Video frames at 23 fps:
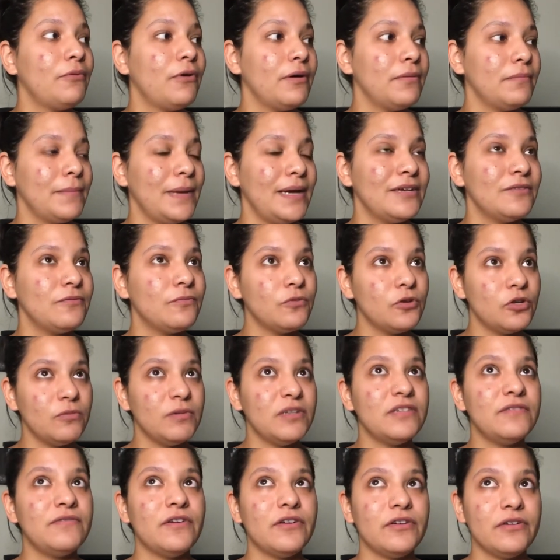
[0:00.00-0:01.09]
my room
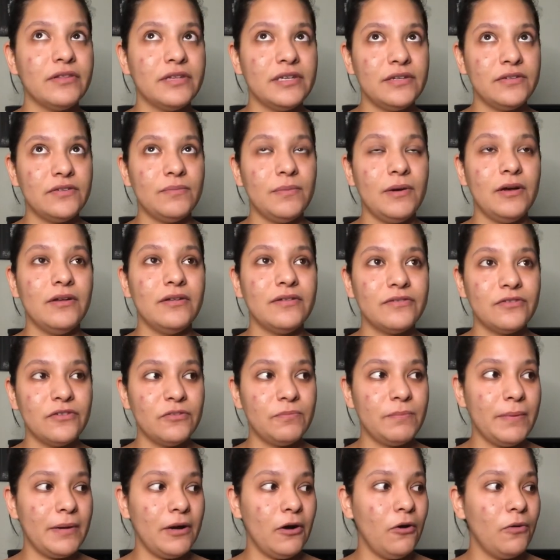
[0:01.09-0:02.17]
is fairly small, so
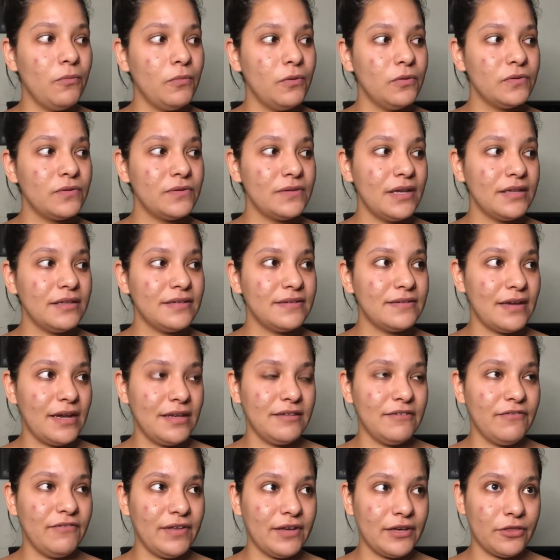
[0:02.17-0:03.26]
it's almost like the size
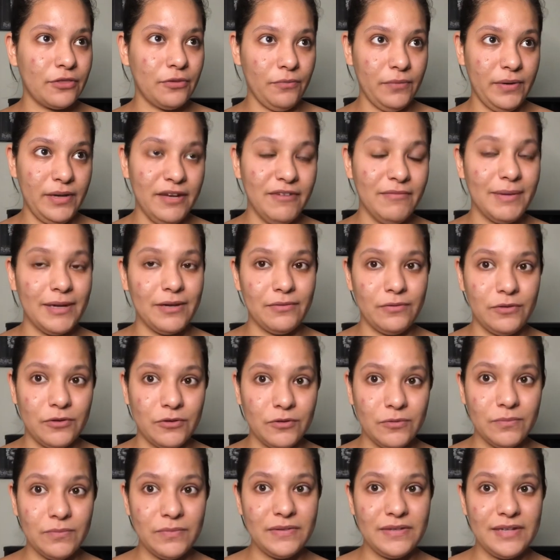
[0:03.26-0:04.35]
of like 3 of my
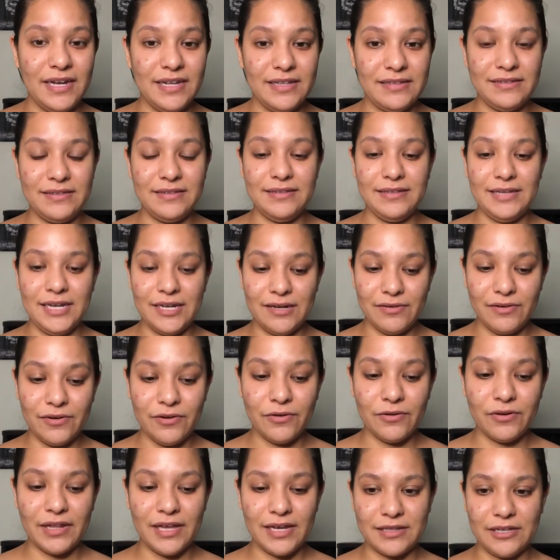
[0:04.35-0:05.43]
rooms, and it's
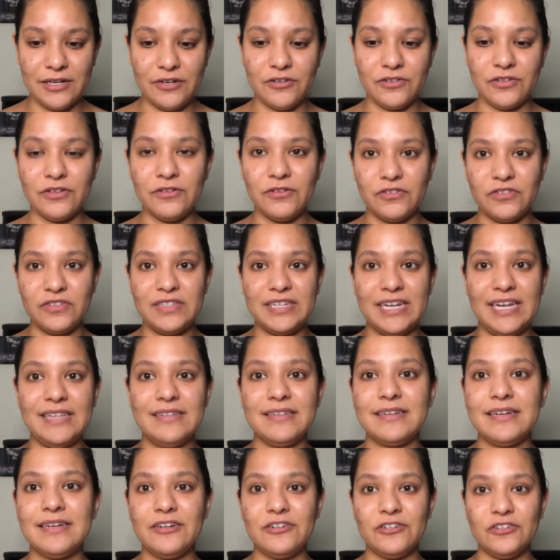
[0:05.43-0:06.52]
narrowed. Like, our little
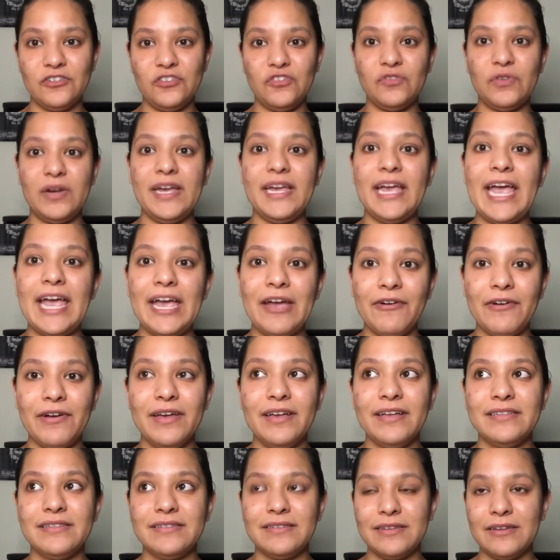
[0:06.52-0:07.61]
desk or tray
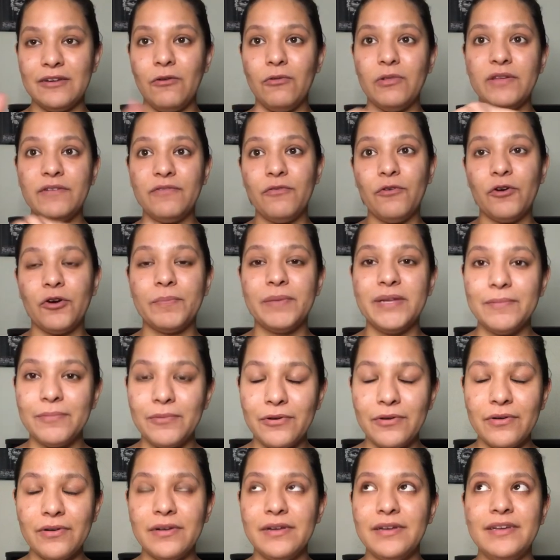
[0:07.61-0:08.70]
area is only 4
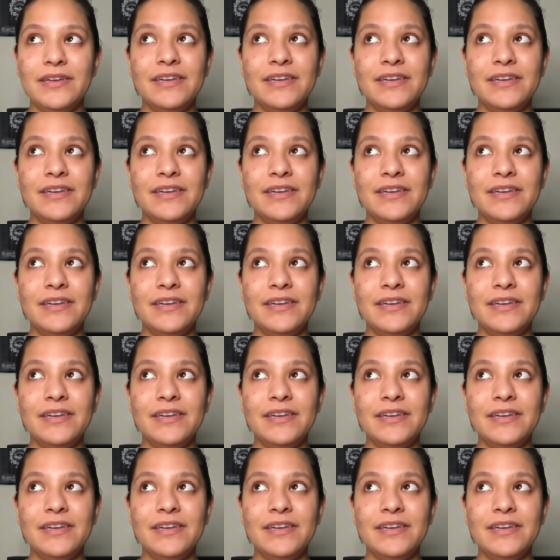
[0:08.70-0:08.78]
people.